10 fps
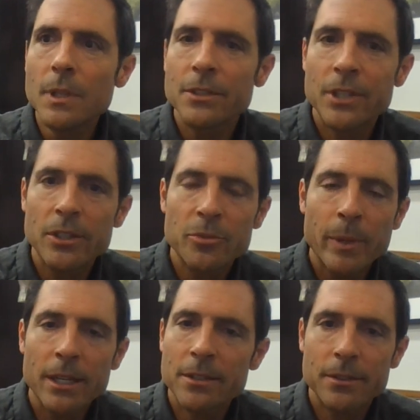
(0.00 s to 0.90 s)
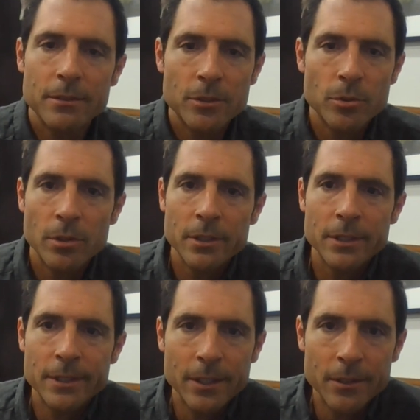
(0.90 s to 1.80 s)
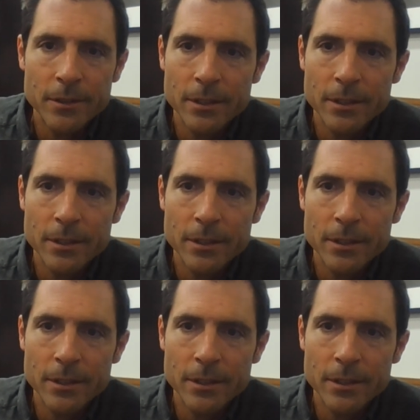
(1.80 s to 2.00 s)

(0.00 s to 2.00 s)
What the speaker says: Sales pace, too early to tell.